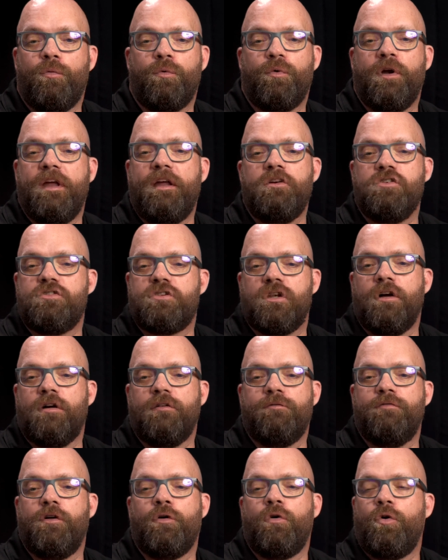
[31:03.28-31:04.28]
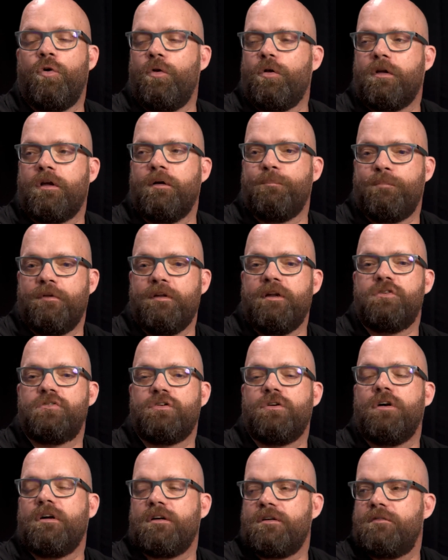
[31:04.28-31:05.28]
range of the whole complete
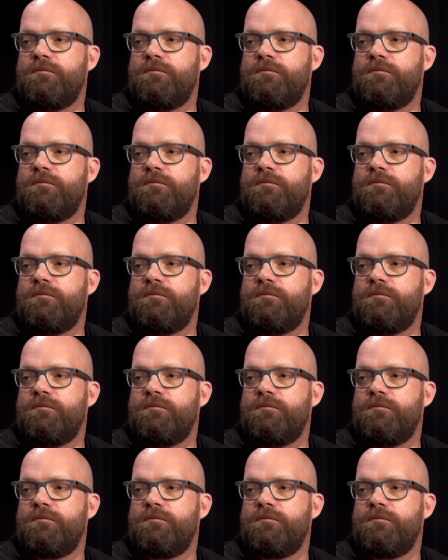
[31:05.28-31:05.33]
truck.